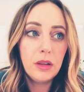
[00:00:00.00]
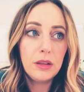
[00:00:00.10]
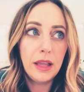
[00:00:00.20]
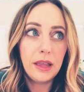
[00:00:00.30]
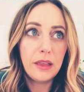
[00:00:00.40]

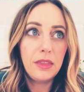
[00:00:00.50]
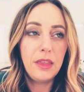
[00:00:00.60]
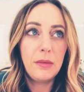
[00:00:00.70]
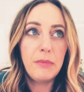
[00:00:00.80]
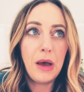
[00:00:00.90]
like
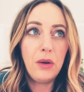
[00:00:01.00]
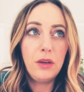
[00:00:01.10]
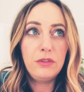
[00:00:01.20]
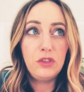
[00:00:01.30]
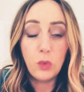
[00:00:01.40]
the amount
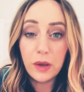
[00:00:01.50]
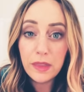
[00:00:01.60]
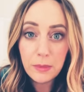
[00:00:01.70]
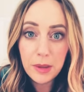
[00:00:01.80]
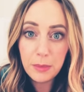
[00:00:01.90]
of joy
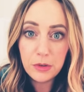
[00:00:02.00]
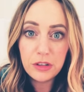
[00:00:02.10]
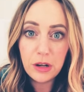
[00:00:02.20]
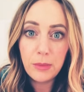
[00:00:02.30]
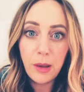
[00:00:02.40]
that people
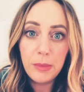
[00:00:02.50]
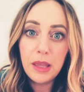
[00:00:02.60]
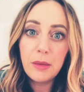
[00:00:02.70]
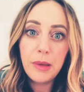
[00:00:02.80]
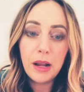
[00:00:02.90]
share about
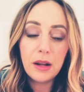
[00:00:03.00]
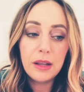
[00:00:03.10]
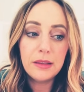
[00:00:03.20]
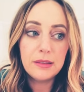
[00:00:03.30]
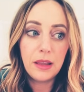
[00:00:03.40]
being a
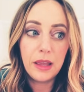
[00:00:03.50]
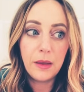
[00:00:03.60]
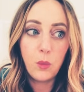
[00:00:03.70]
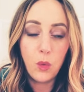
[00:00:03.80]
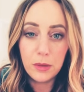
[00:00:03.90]
parent is
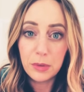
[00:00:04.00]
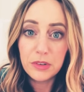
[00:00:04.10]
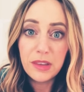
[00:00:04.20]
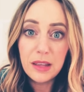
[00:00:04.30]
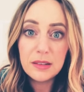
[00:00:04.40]
like
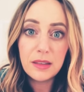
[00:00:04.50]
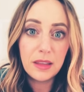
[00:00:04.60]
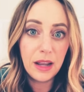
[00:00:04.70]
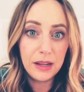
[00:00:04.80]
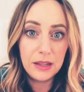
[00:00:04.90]
1% to the
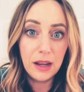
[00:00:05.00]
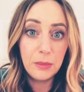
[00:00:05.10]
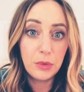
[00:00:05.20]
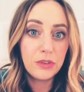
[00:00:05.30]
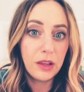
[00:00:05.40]

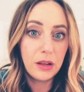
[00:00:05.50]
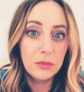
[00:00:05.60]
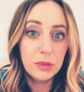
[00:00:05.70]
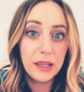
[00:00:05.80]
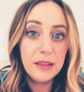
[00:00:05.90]
99%
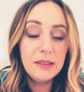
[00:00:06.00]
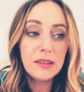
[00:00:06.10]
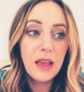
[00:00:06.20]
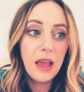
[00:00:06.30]
complaints.